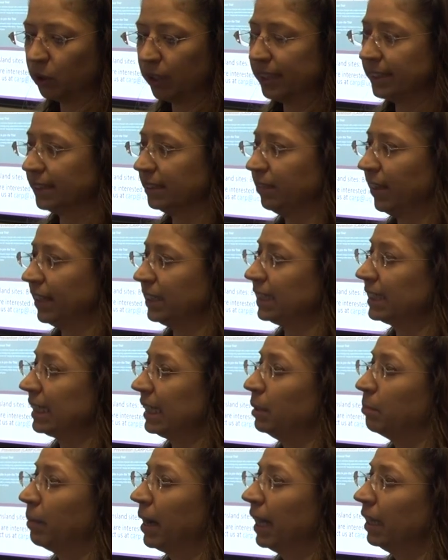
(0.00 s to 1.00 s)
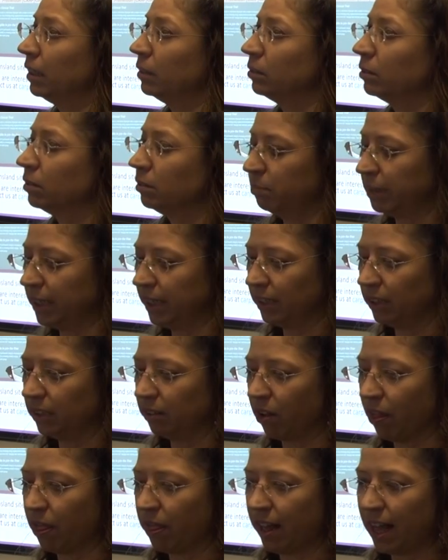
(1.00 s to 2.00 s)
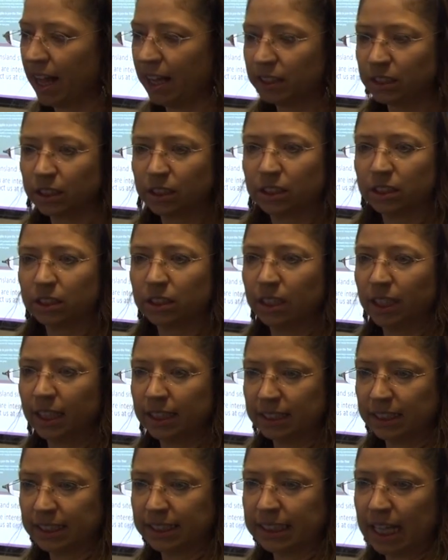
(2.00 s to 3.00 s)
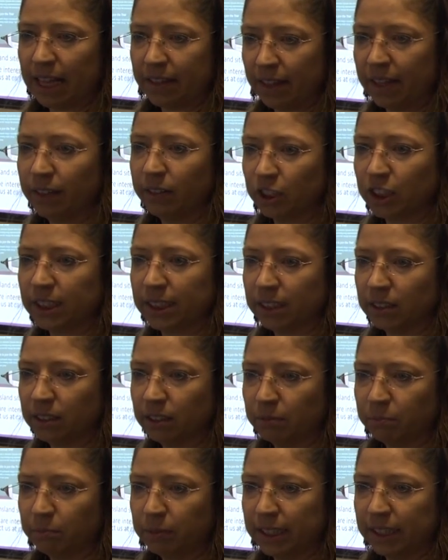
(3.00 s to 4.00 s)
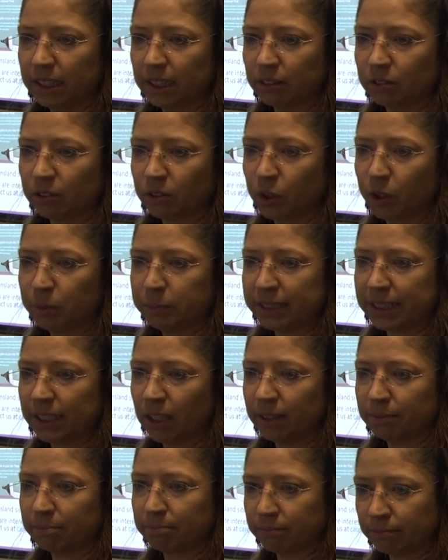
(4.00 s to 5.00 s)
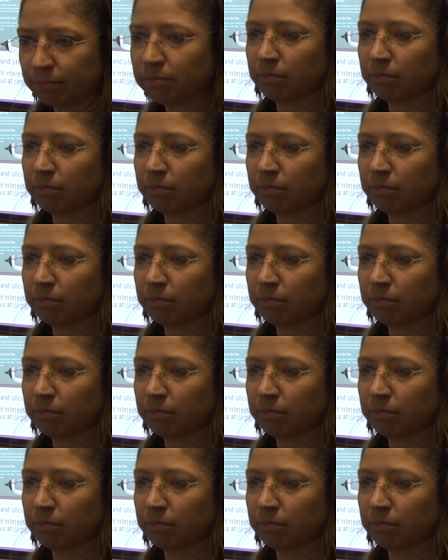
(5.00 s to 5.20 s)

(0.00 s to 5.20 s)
or else if they just email me on that and just that they're interested in being a recruitment site.